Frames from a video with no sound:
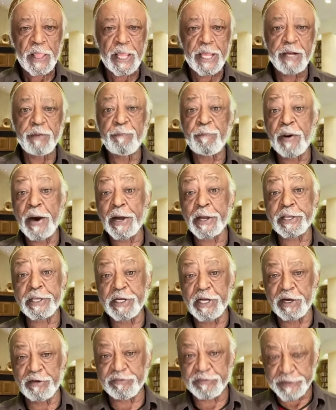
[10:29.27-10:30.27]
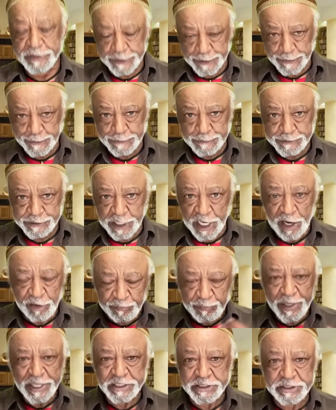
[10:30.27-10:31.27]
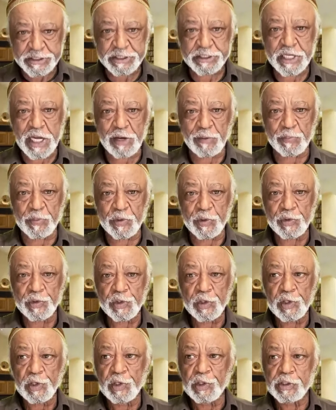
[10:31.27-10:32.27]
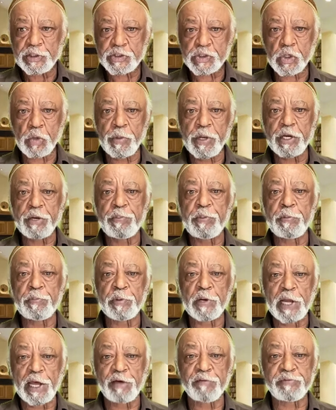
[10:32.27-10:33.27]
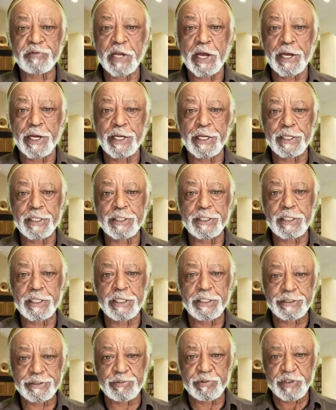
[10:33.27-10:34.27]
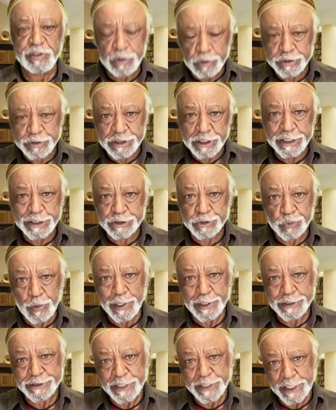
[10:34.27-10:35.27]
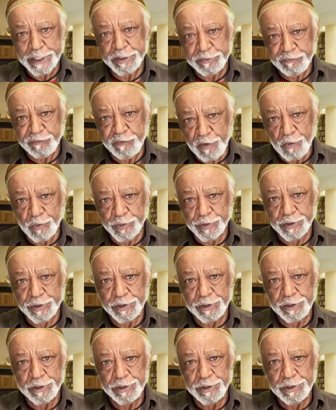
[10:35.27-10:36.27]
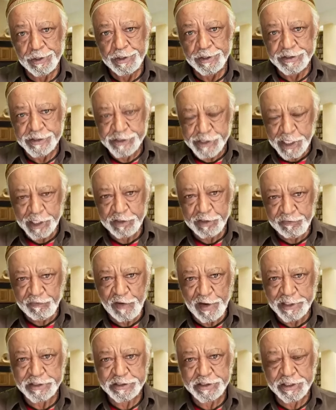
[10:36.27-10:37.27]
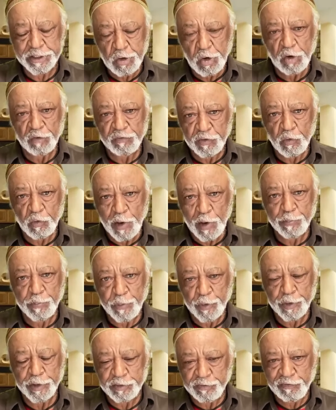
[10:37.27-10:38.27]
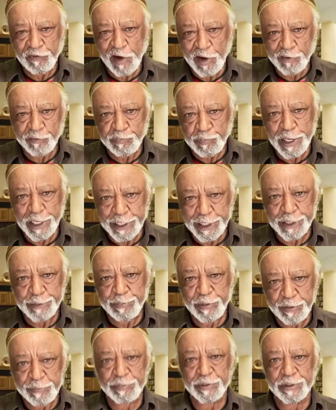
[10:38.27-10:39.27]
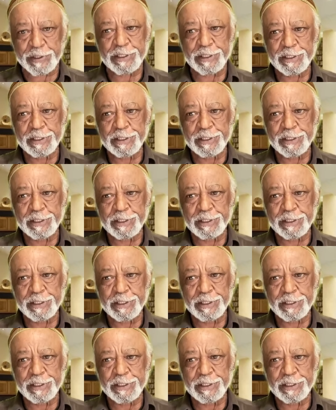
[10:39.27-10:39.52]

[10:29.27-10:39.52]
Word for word: and back in Africa. They have messed it up. So many people have died in the useless wars that it fought sacrificing over 1.5 million people